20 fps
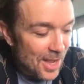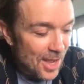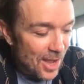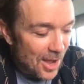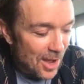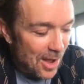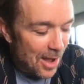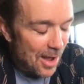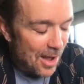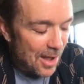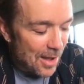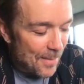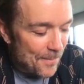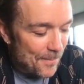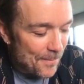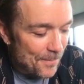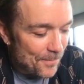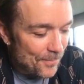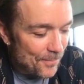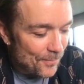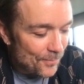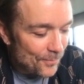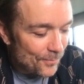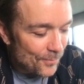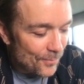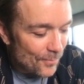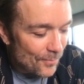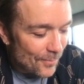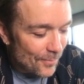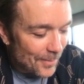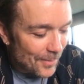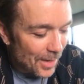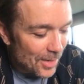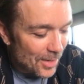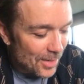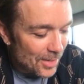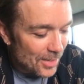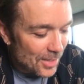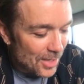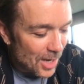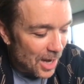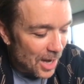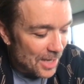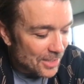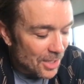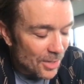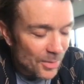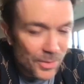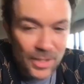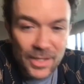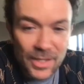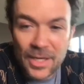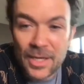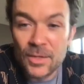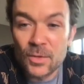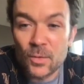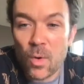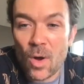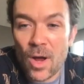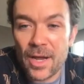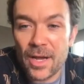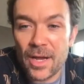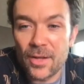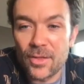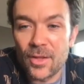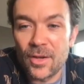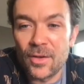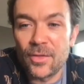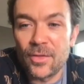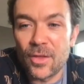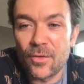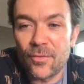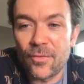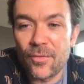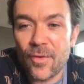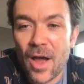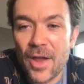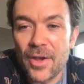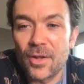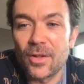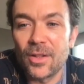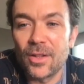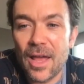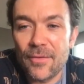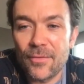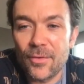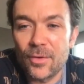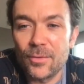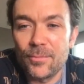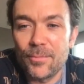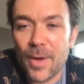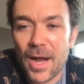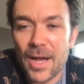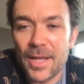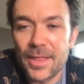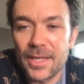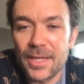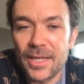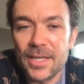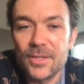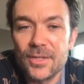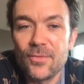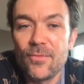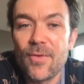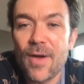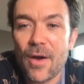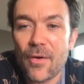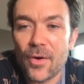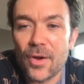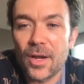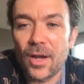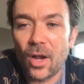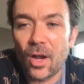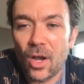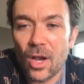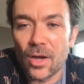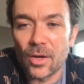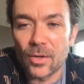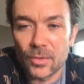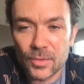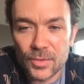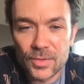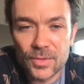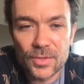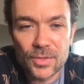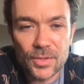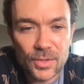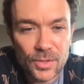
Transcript: Um, I don't think he's quite at the final level, but I think he's very close.